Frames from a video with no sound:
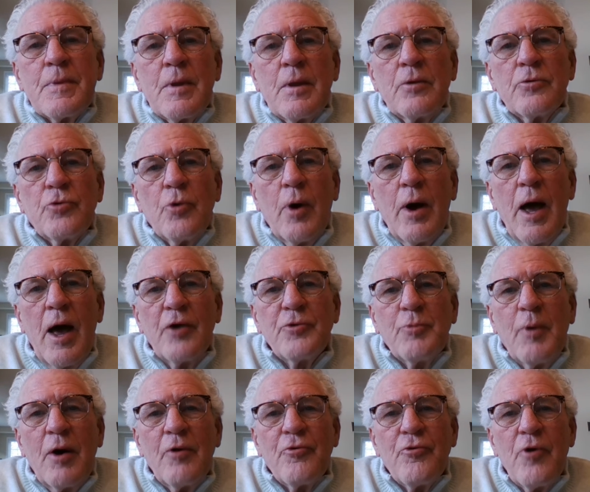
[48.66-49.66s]
So I asked
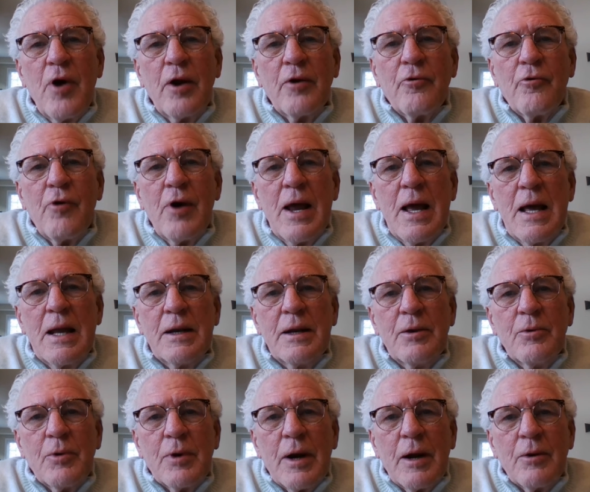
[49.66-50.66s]
my friend Randy
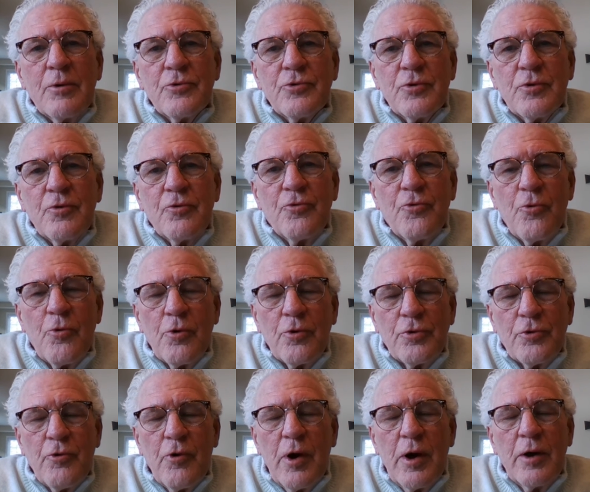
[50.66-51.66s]
when I was in the fourth
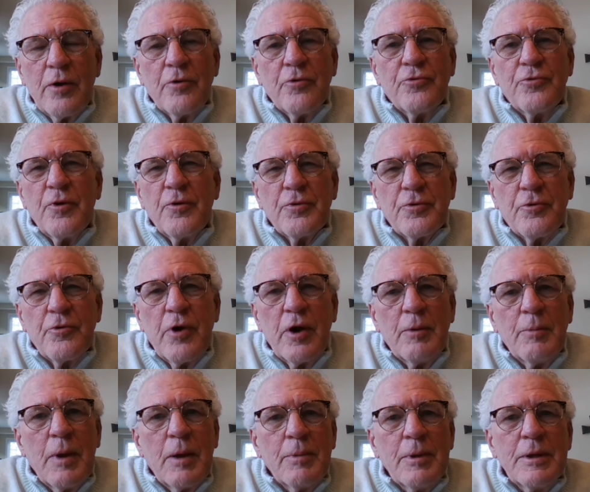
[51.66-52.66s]
grade or fifth grade,
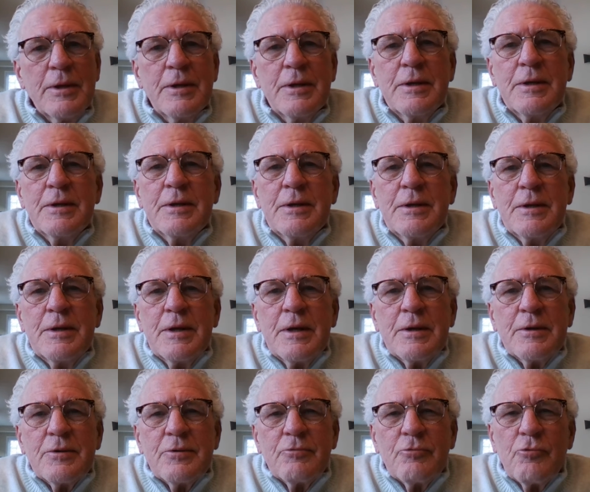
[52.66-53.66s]
maybe,
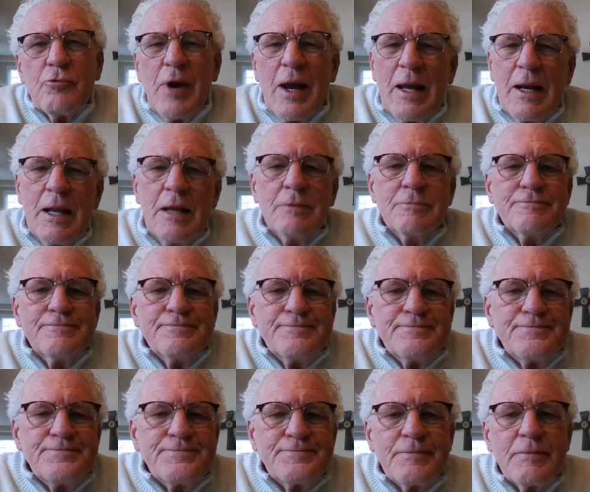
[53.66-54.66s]
I said, Randy,
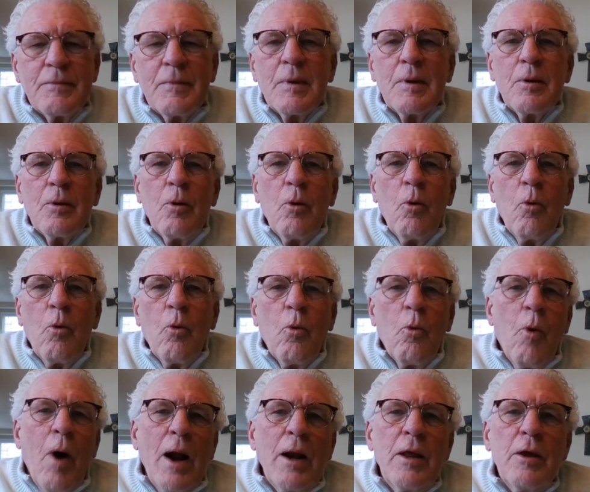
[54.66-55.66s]

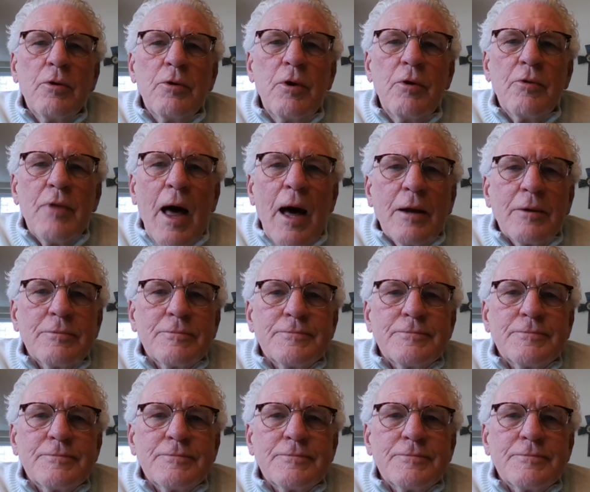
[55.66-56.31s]
why do you do that?